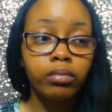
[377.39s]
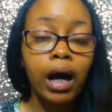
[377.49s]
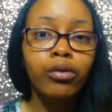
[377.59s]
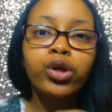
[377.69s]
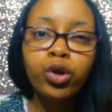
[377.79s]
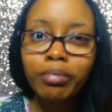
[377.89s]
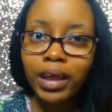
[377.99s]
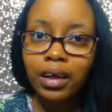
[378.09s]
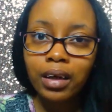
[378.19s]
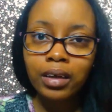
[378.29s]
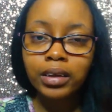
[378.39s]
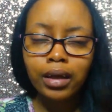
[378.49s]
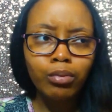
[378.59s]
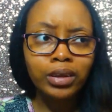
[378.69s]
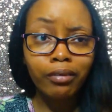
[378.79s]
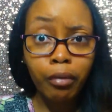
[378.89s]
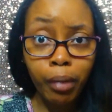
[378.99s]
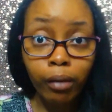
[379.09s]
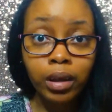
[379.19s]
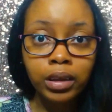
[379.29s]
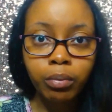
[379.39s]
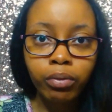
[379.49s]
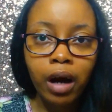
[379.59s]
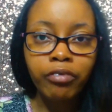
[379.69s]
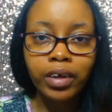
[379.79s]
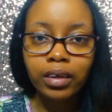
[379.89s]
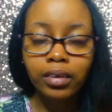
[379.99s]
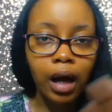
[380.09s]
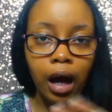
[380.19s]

how human he is. He was a rebellious prophet.